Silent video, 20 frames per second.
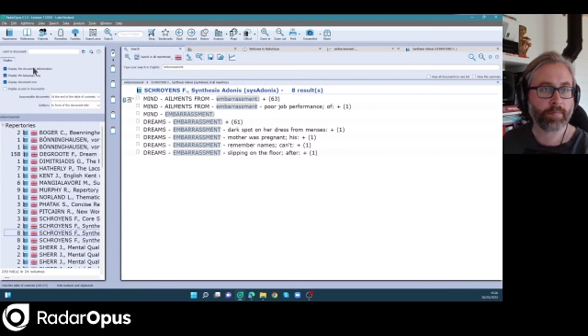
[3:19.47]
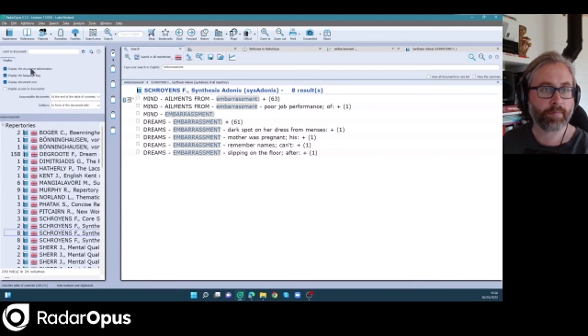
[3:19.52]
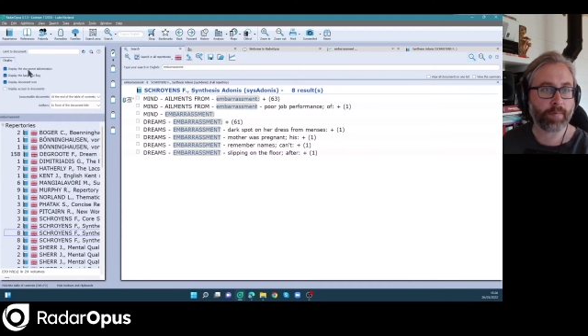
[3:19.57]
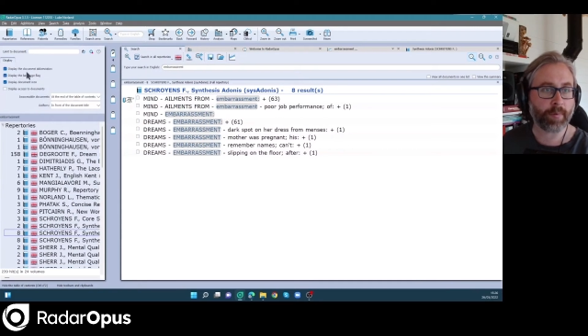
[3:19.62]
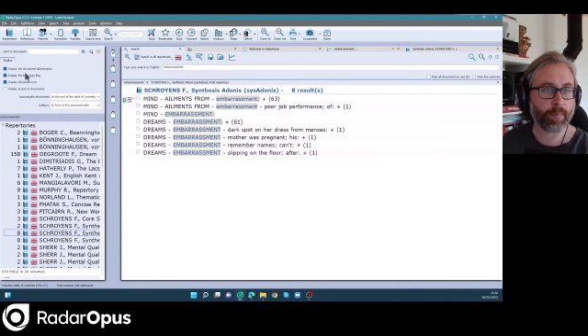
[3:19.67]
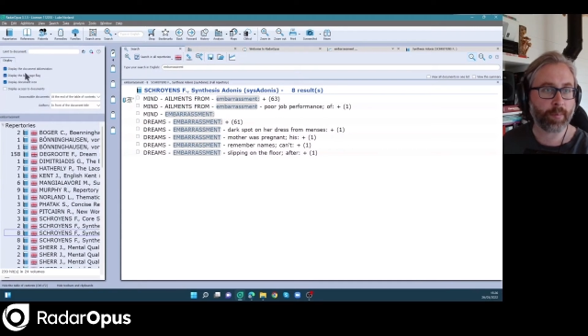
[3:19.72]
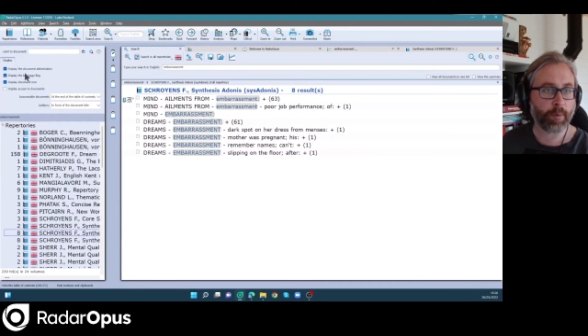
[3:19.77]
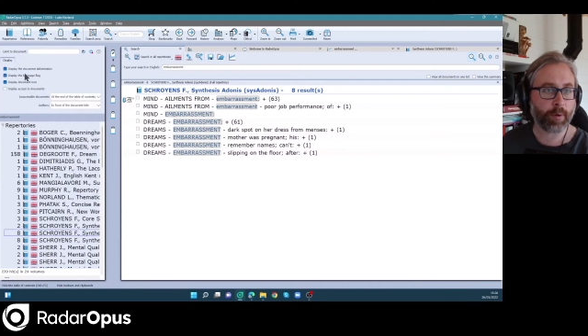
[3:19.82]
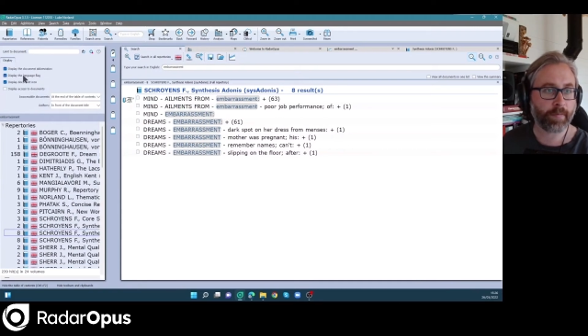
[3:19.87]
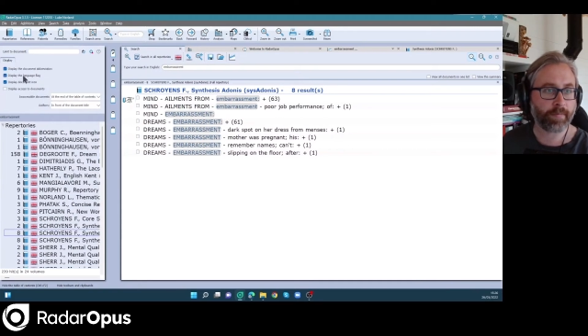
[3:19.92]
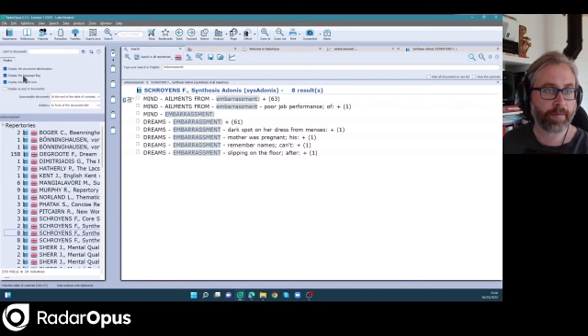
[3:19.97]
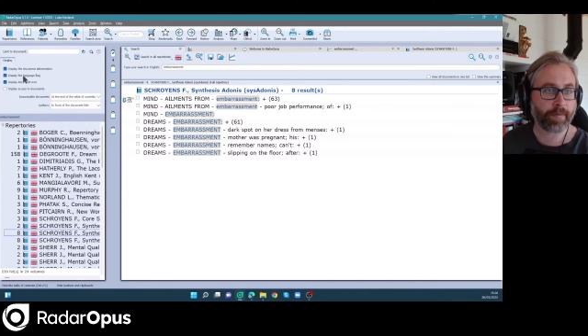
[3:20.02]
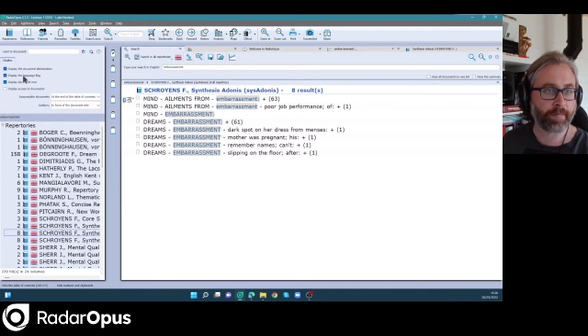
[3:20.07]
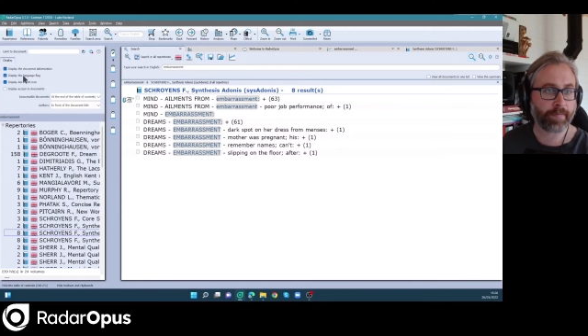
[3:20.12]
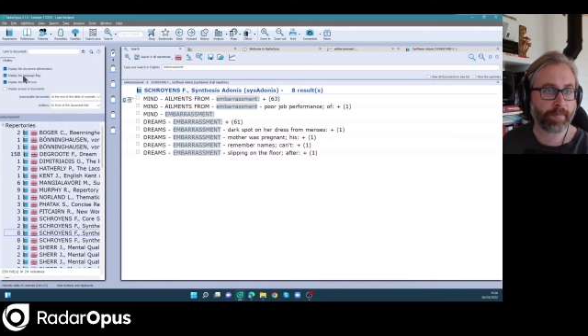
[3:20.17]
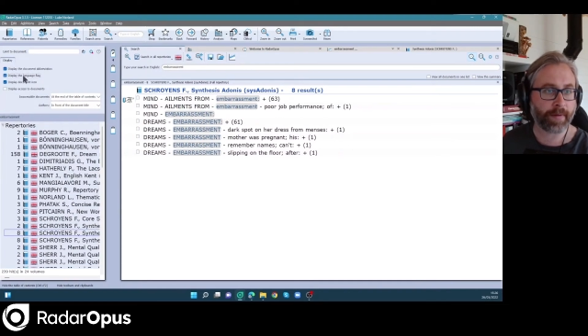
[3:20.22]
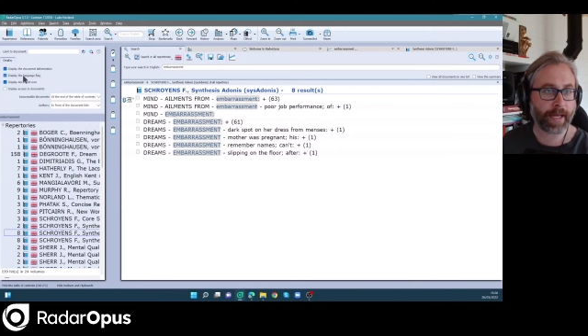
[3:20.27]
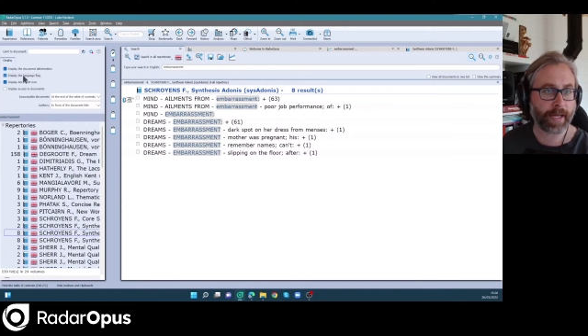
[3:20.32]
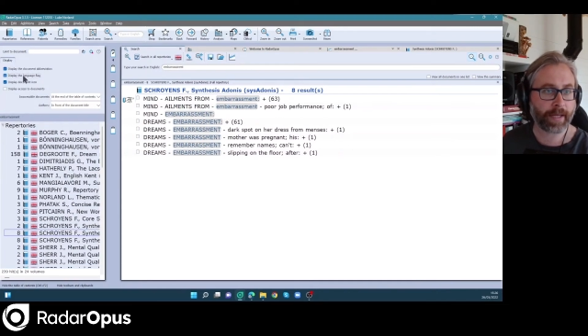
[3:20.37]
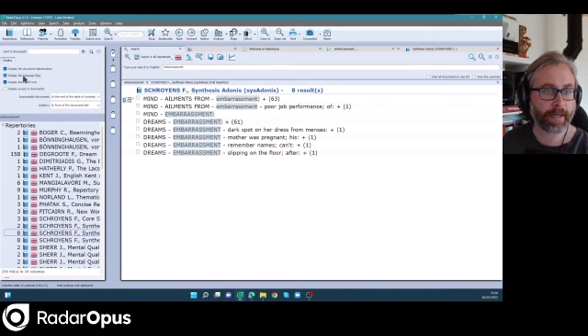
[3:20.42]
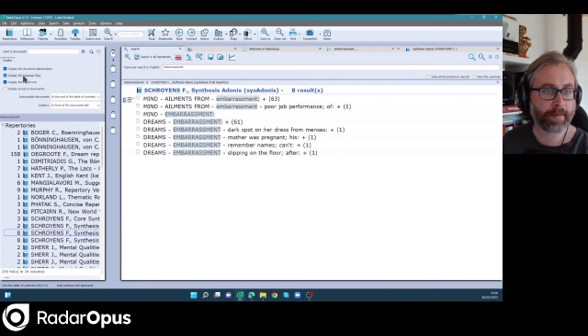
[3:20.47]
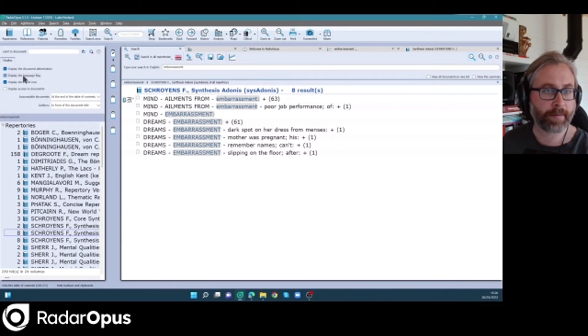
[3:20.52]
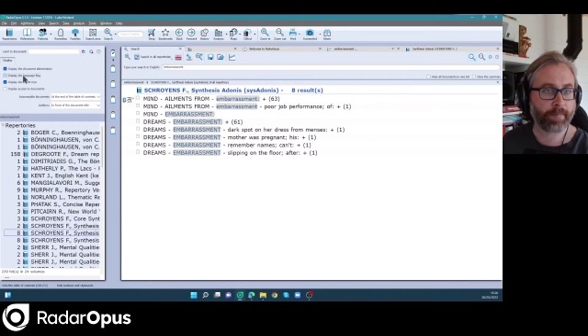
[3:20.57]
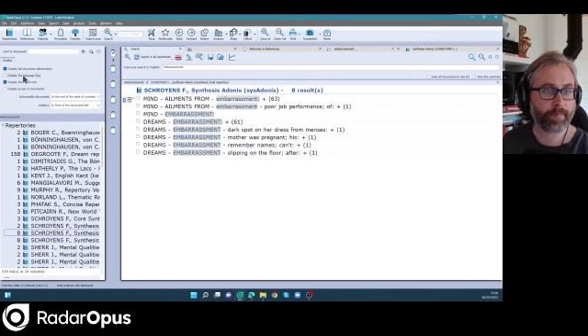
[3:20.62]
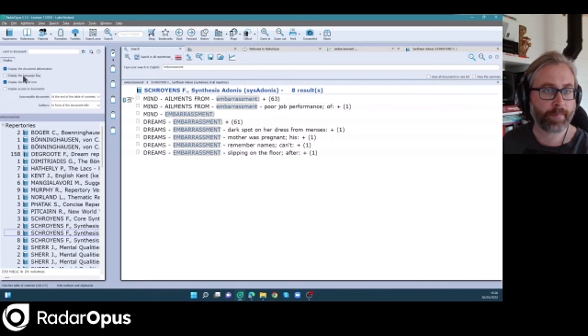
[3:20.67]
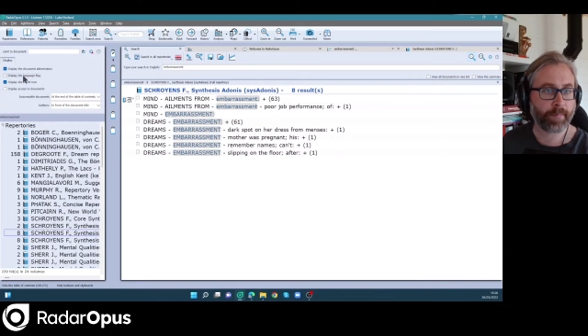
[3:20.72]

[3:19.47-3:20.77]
remove the flag,